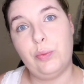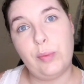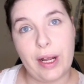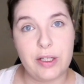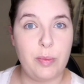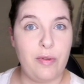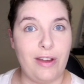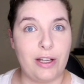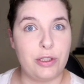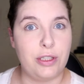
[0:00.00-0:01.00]
Back to
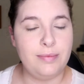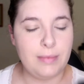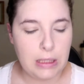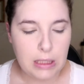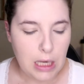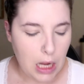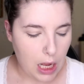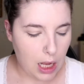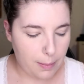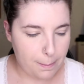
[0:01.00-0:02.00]
perfection.
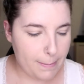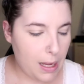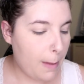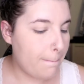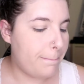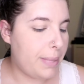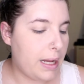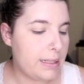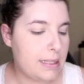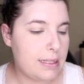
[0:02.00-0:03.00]

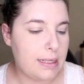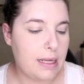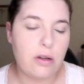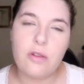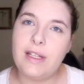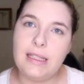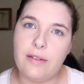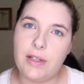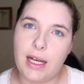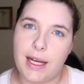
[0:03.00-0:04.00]
But I don't know if I
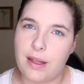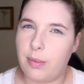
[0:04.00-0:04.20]
love it either,